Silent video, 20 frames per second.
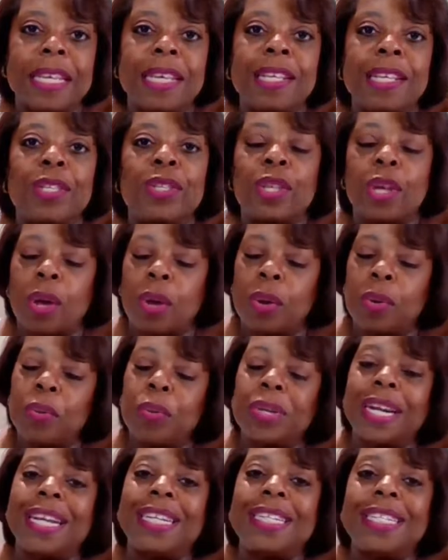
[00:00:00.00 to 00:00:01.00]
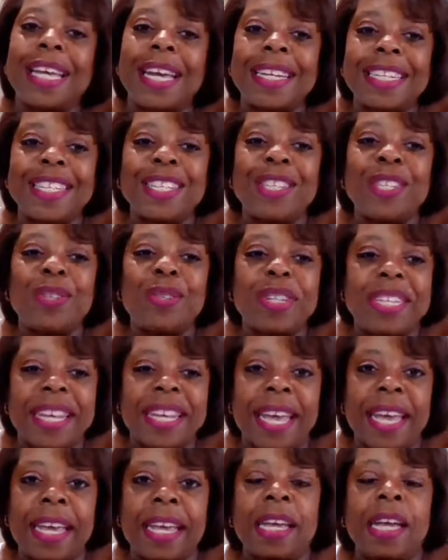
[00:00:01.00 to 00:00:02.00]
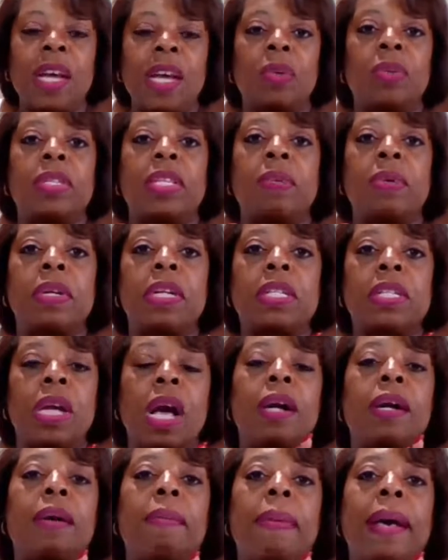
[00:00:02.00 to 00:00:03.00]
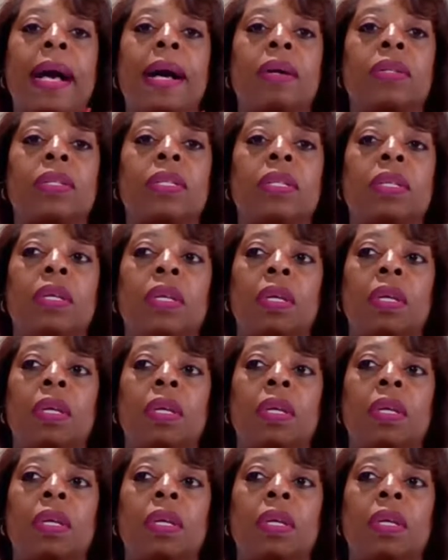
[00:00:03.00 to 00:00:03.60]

So what I decided to do today was I want to talk about